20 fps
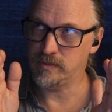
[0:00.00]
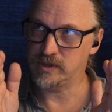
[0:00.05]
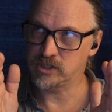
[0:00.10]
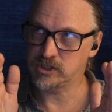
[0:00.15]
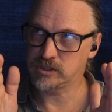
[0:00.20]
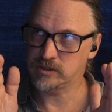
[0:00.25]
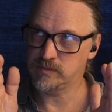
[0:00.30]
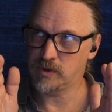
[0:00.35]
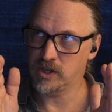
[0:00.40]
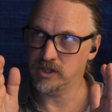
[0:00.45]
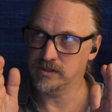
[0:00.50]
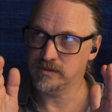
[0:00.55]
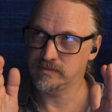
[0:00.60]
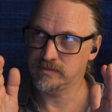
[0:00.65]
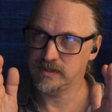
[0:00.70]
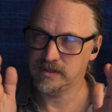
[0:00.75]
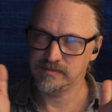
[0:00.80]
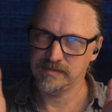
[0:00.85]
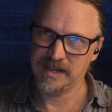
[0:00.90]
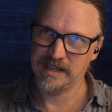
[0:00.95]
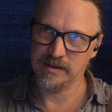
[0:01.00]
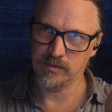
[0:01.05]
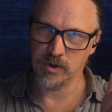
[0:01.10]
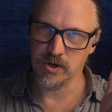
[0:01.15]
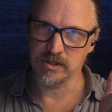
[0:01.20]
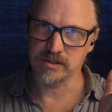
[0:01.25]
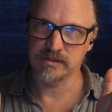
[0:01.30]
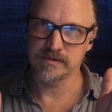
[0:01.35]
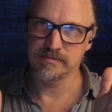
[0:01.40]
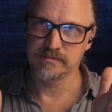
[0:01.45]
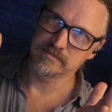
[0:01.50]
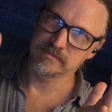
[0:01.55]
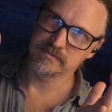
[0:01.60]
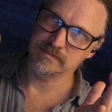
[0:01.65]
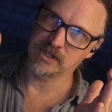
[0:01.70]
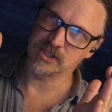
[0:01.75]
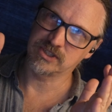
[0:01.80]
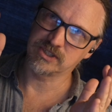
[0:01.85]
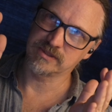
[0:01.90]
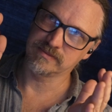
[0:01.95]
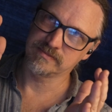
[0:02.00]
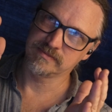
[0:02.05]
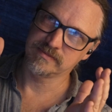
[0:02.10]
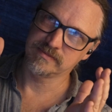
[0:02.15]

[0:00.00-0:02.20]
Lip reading: smaller. Yeah, that works. Much